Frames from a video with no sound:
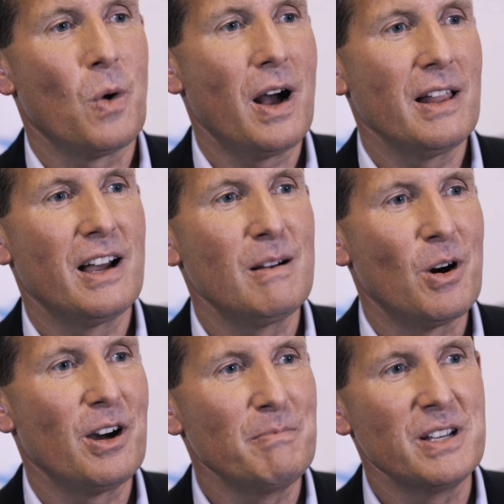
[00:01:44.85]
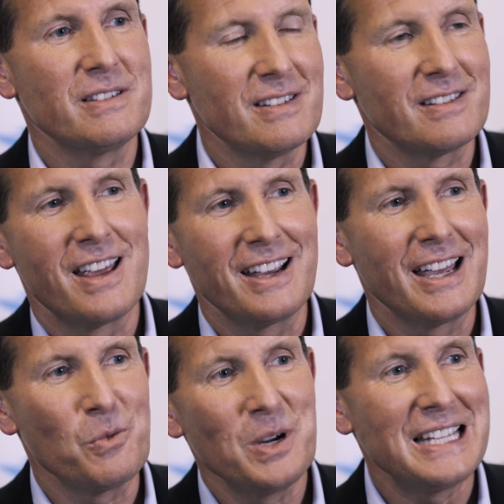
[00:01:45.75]
while I'm on business staying
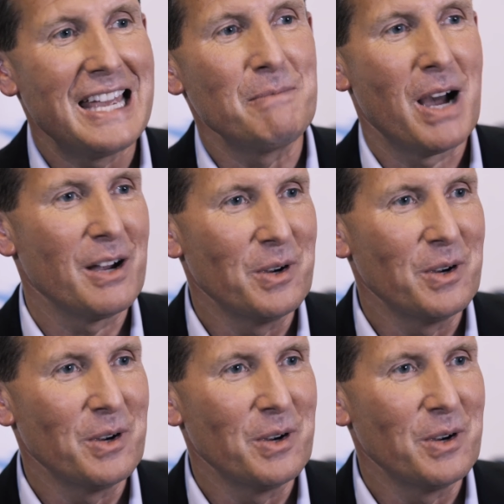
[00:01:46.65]
at Wingate by